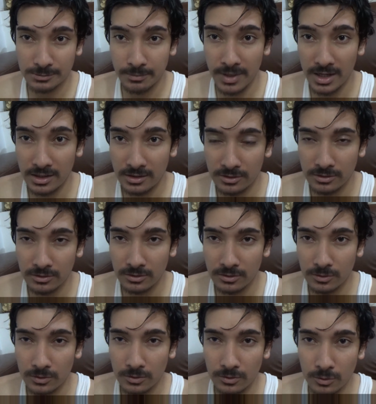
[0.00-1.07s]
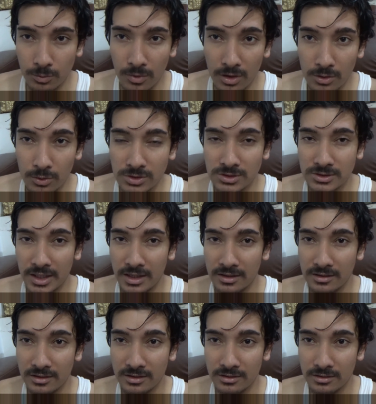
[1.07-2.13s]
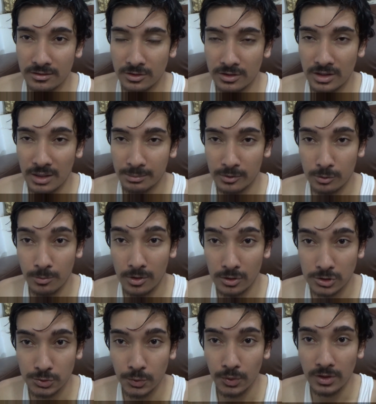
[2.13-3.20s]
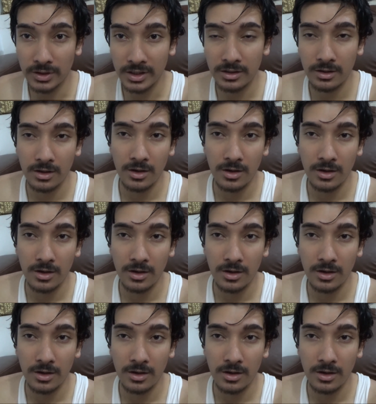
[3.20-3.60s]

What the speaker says: my tomorrow's and day after tomorrow's whole day